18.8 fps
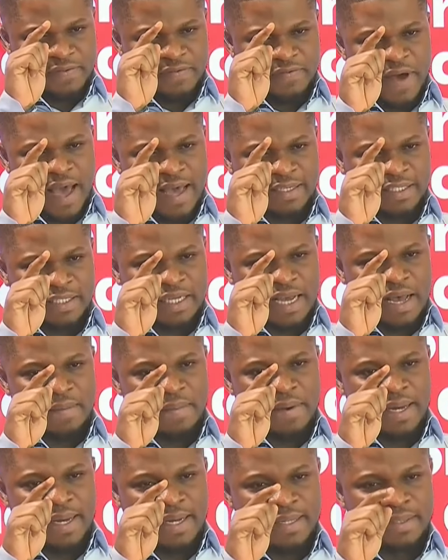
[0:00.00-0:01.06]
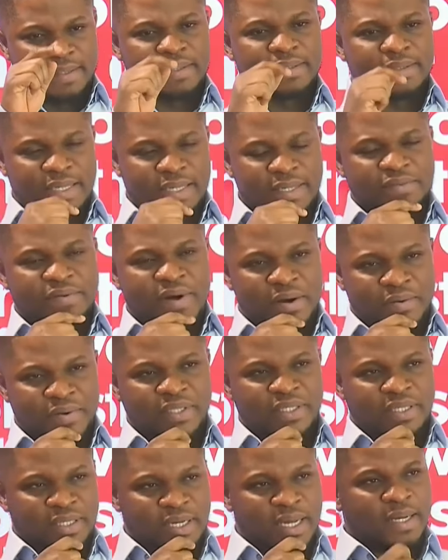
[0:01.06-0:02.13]
Vice Chairman, Central
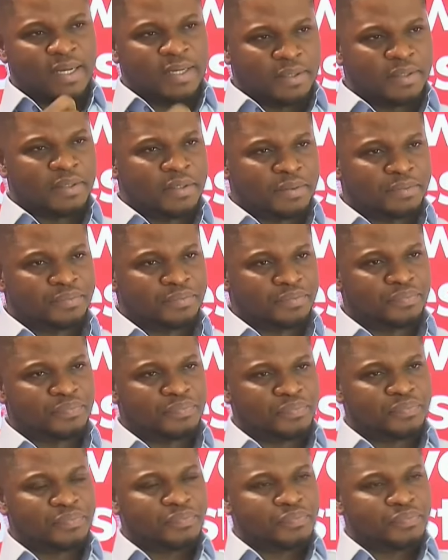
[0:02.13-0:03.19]
Region. Central Region Ekowusi.